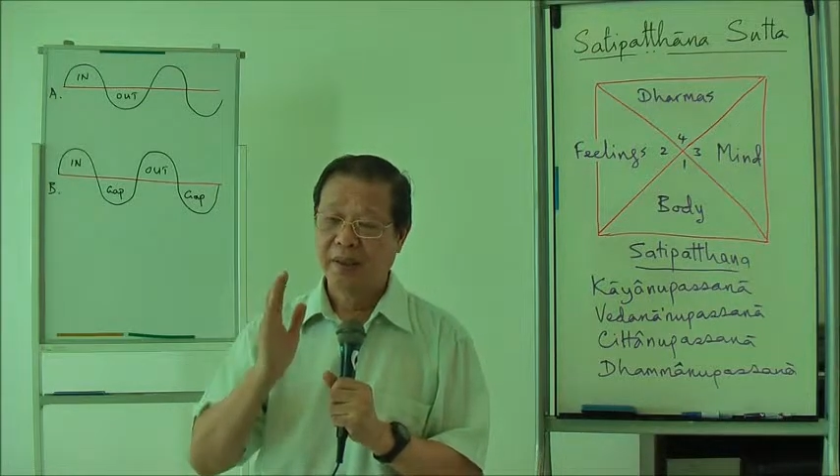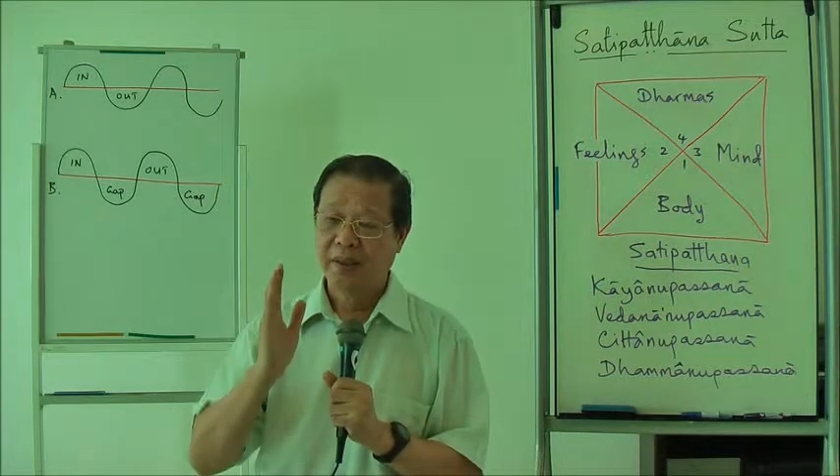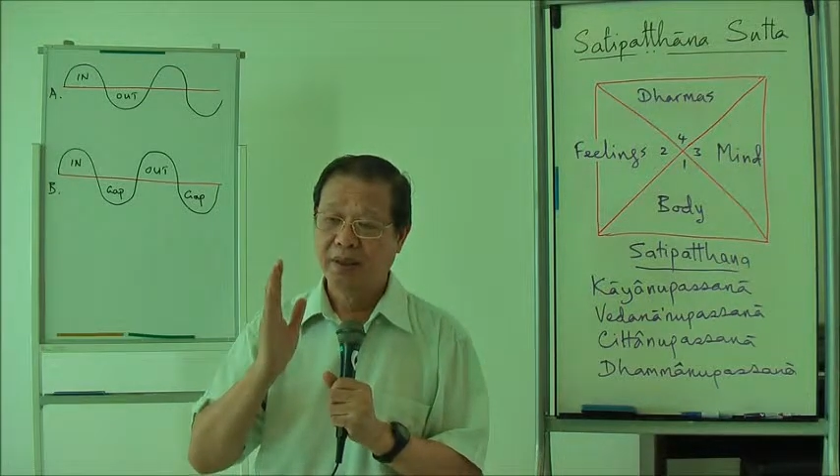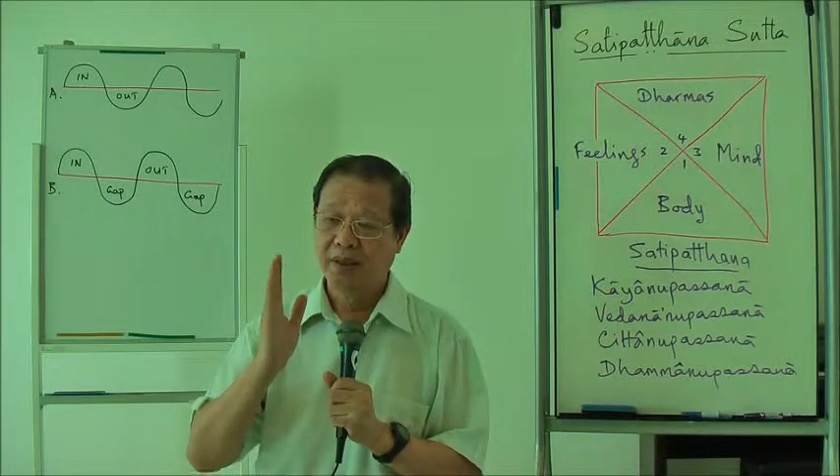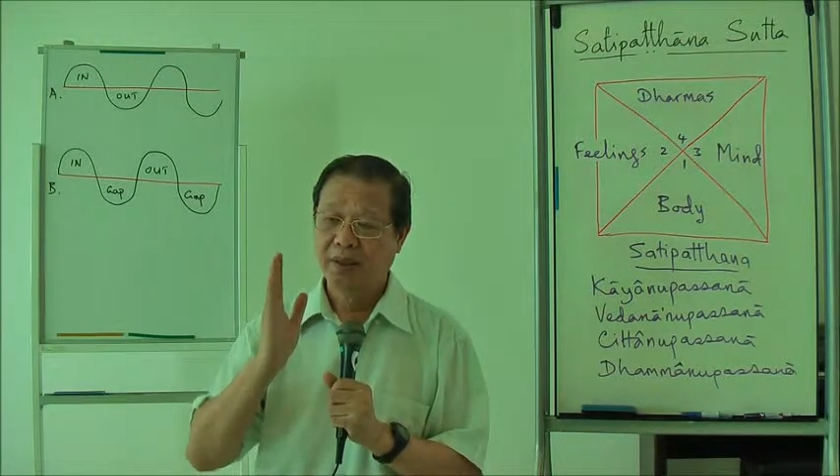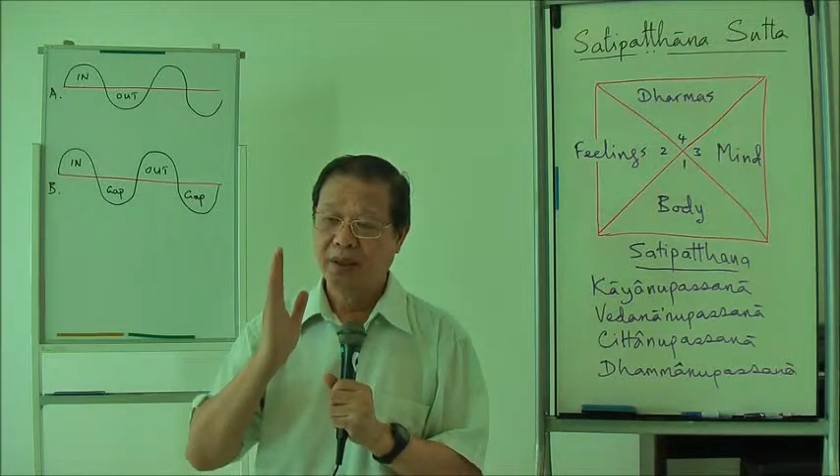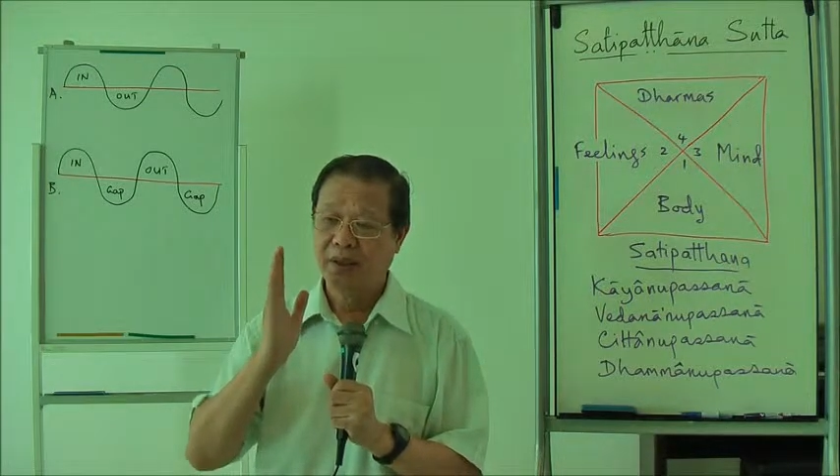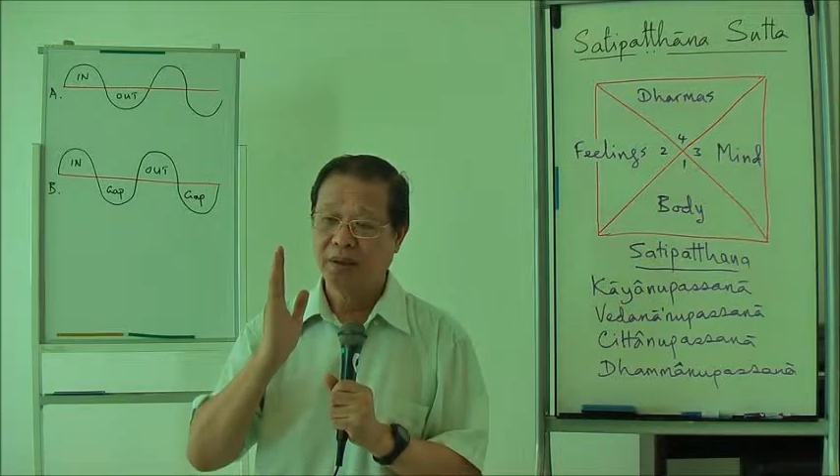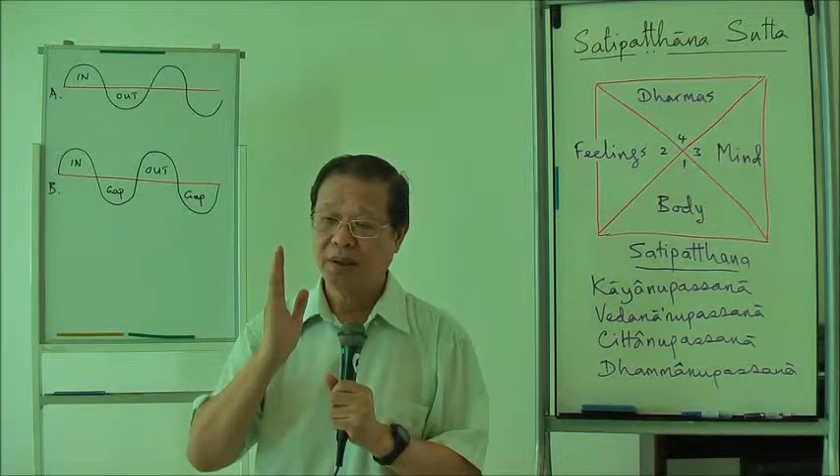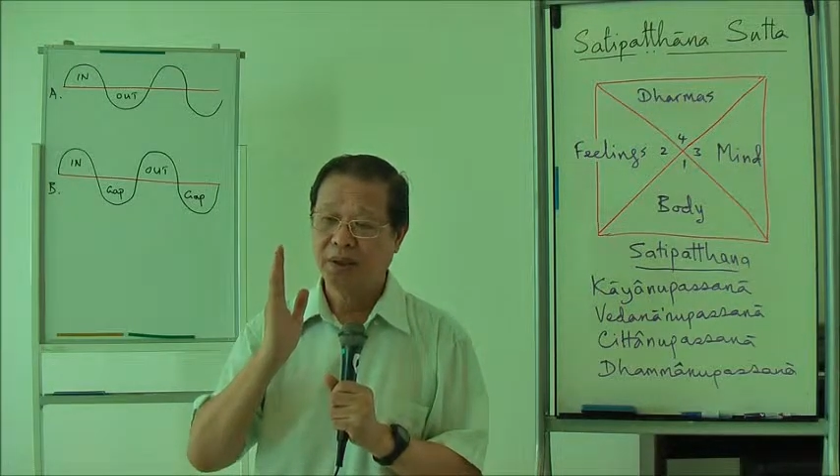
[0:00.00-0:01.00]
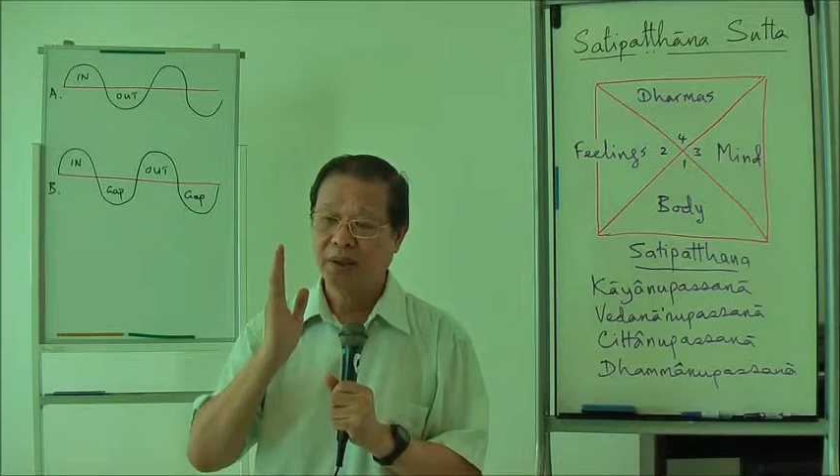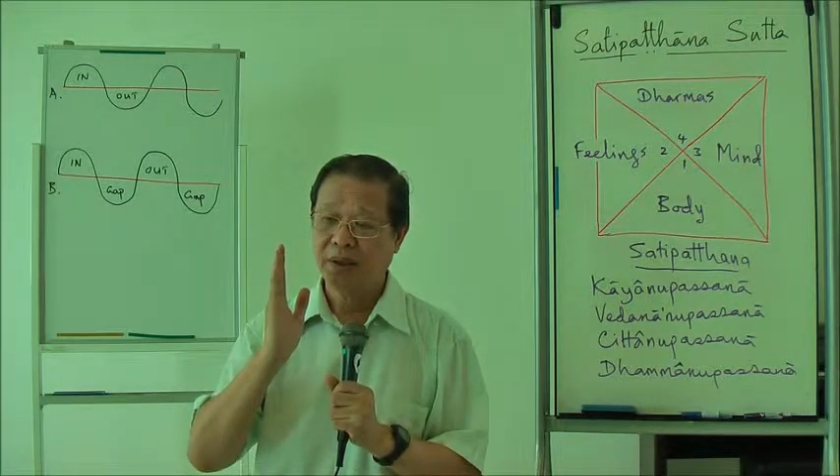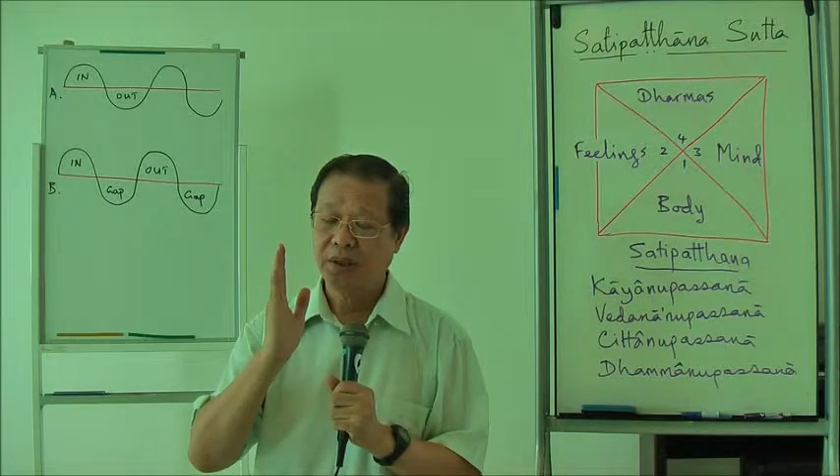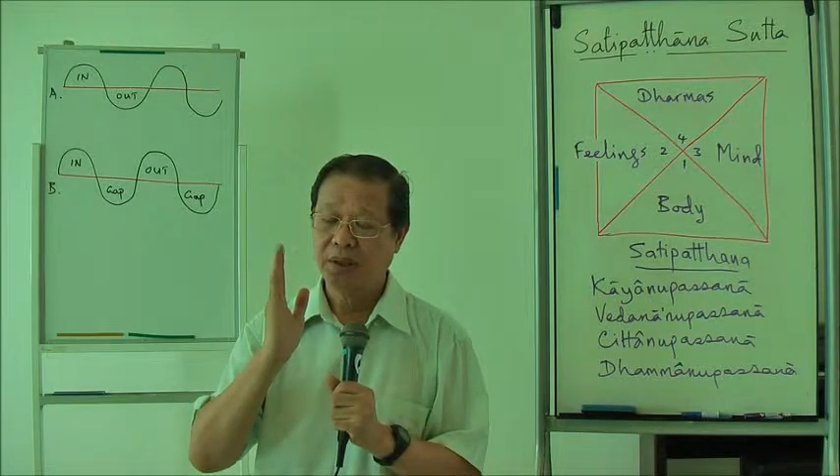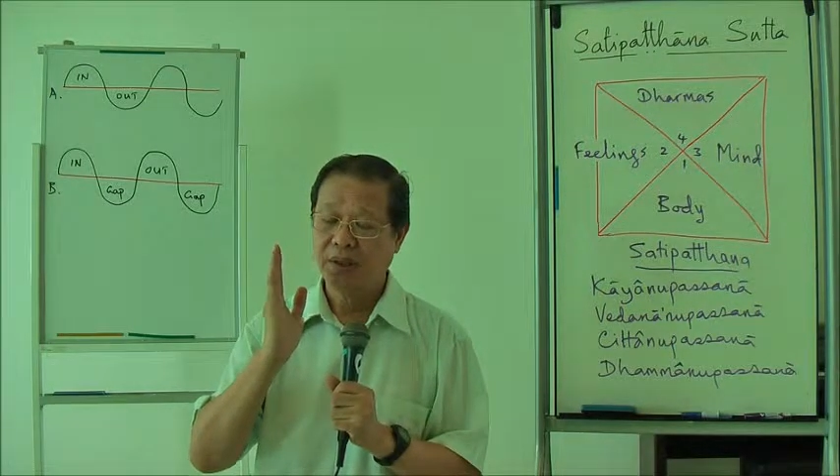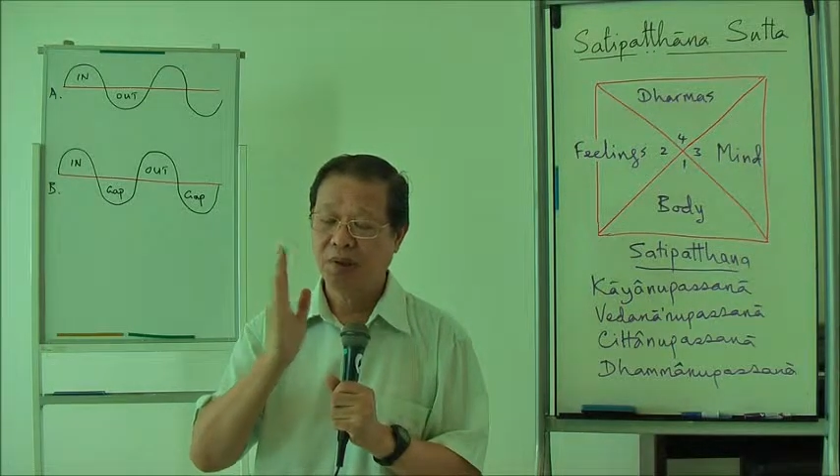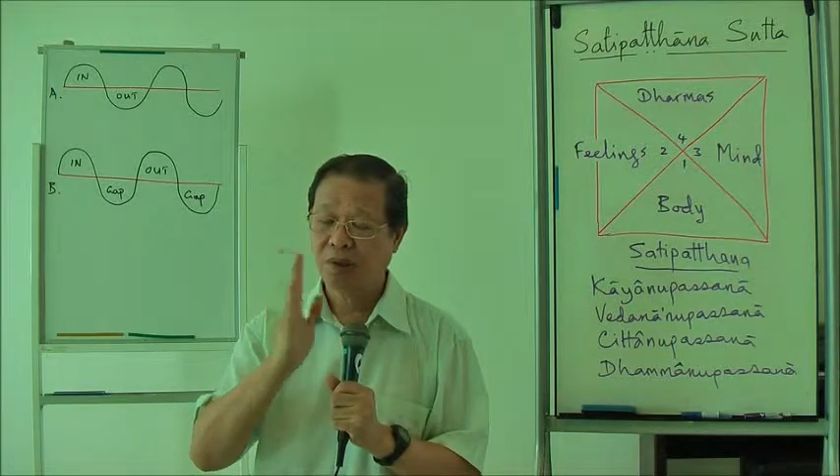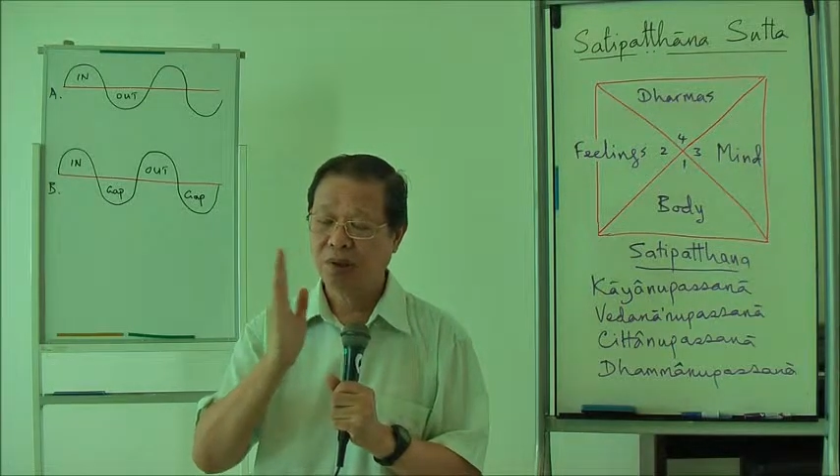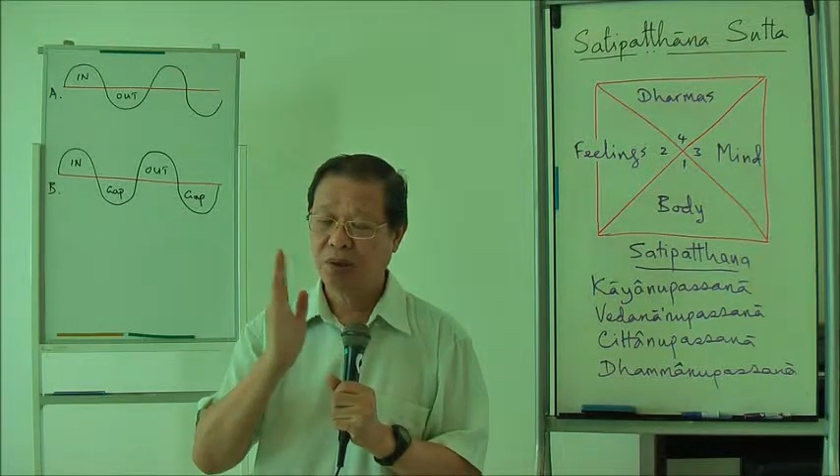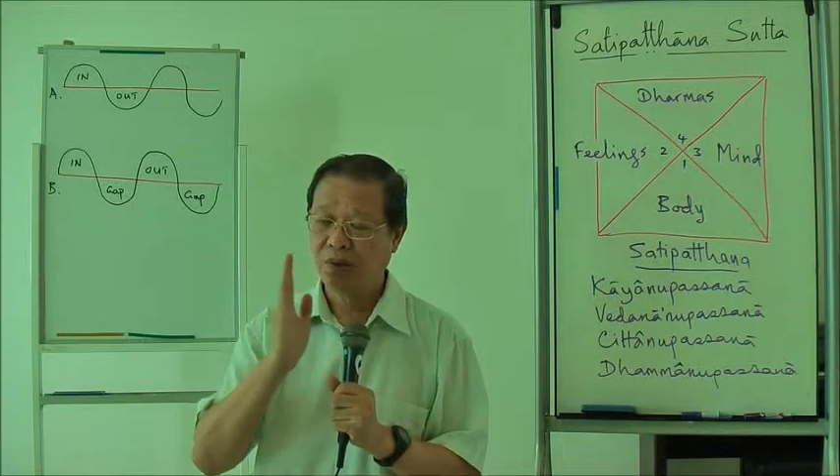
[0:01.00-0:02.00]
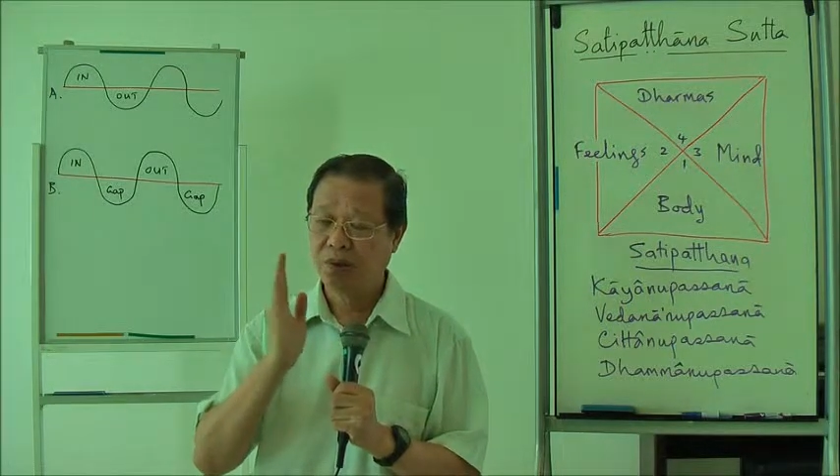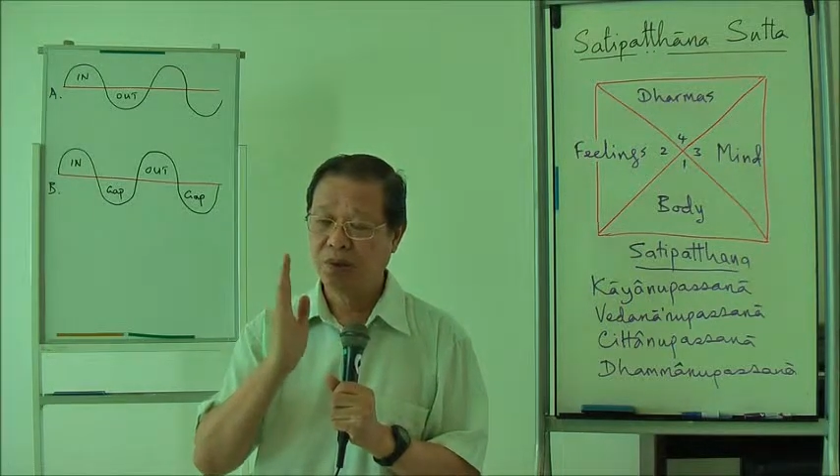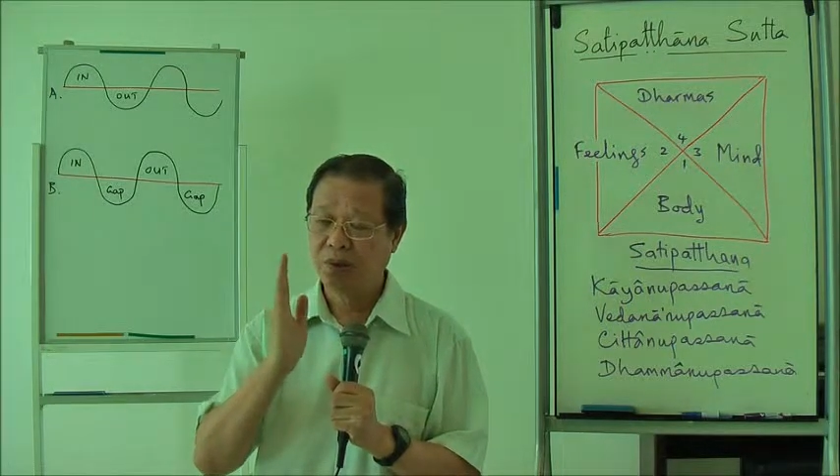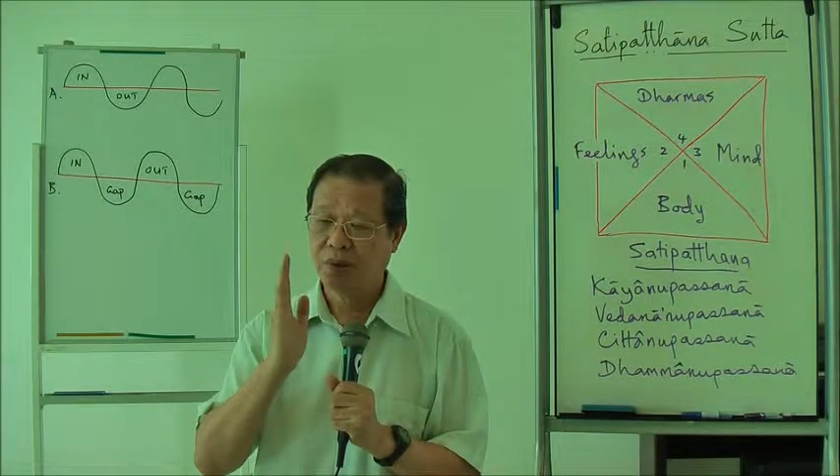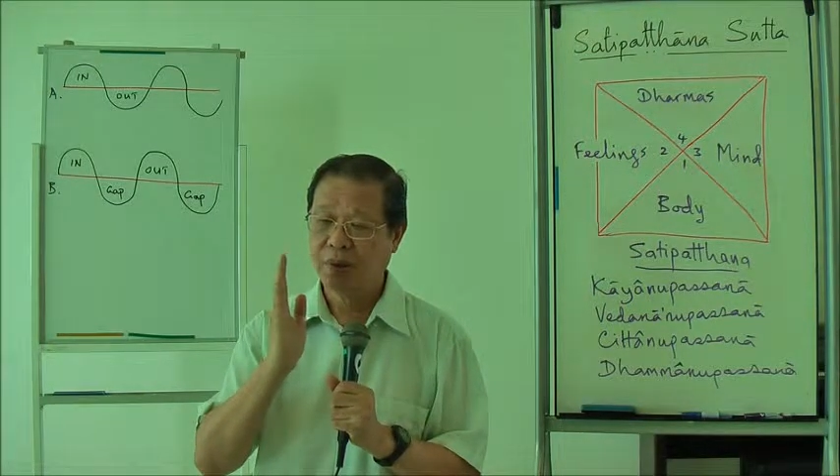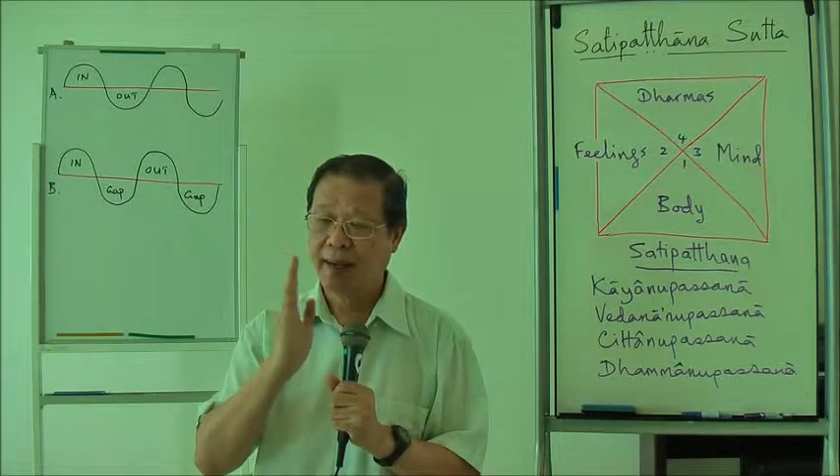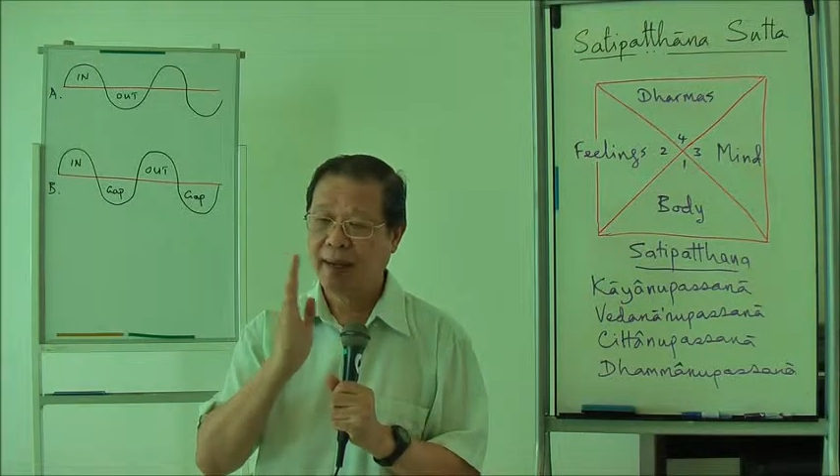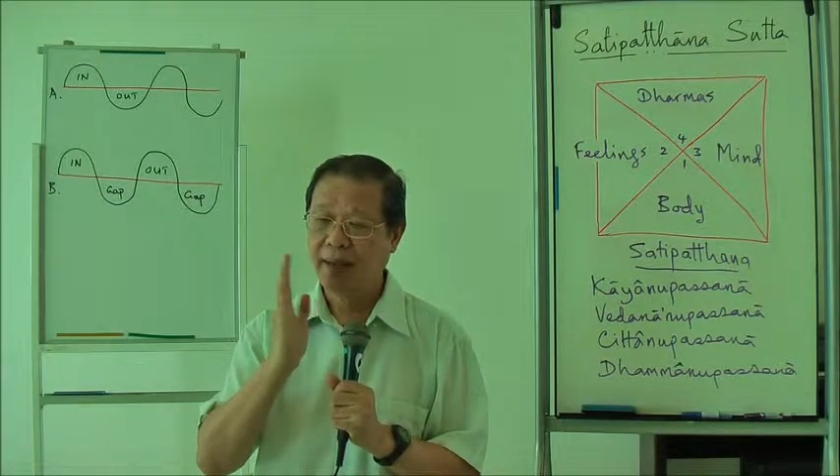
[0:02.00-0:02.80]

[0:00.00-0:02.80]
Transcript: Here, in other words, we do not use